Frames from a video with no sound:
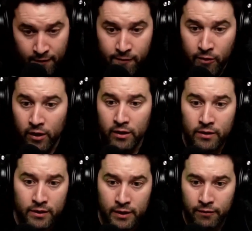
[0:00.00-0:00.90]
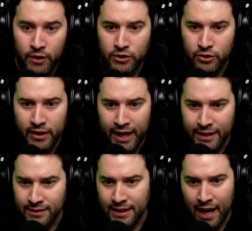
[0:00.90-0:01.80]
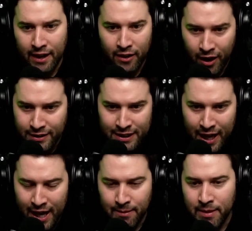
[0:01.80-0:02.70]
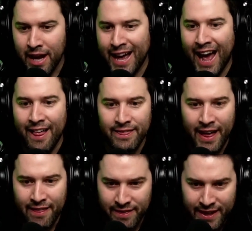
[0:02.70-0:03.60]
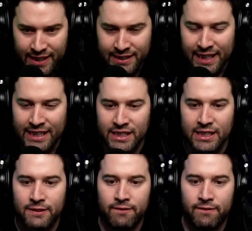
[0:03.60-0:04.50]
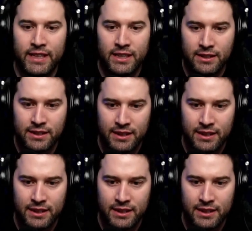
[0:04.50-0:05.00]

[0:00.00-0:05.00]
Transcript: for the first 2 days, not on time, and then this, it just feels